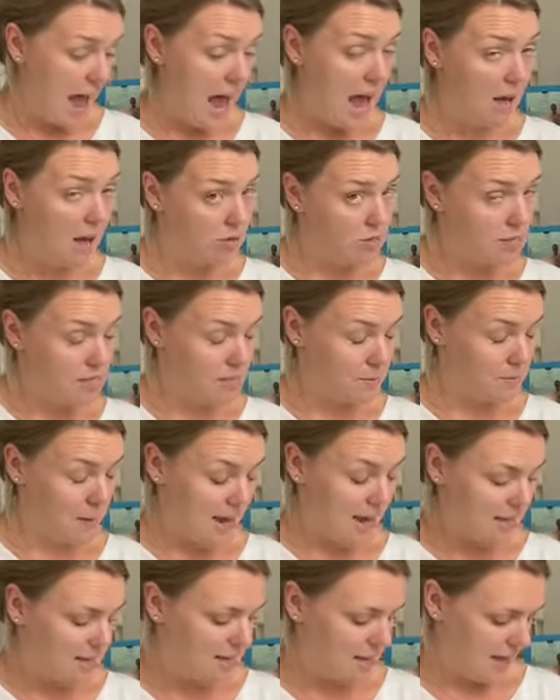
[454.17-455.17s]
"Outer
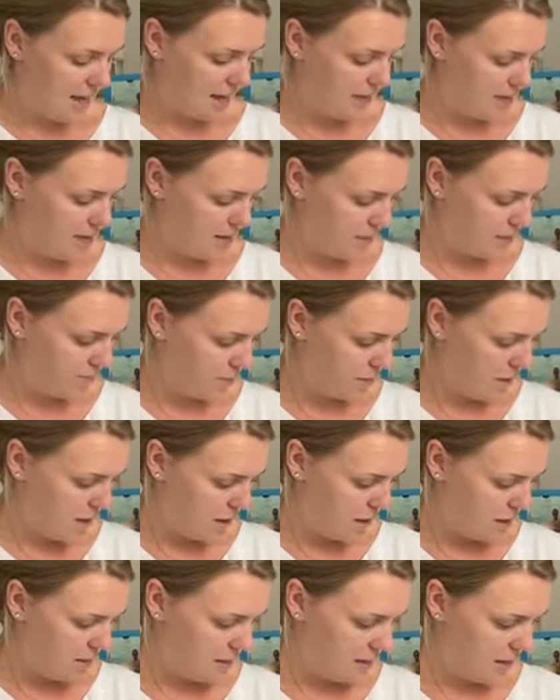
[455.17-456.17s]
space things,"
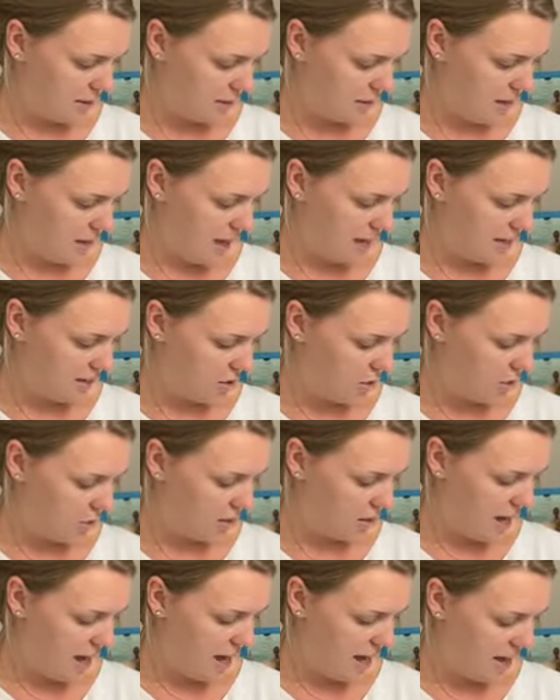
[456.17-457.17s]
he
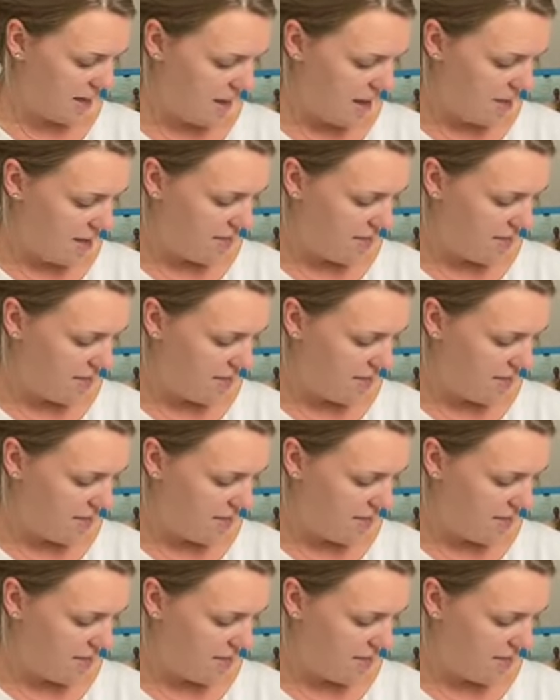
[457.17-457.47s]
told her.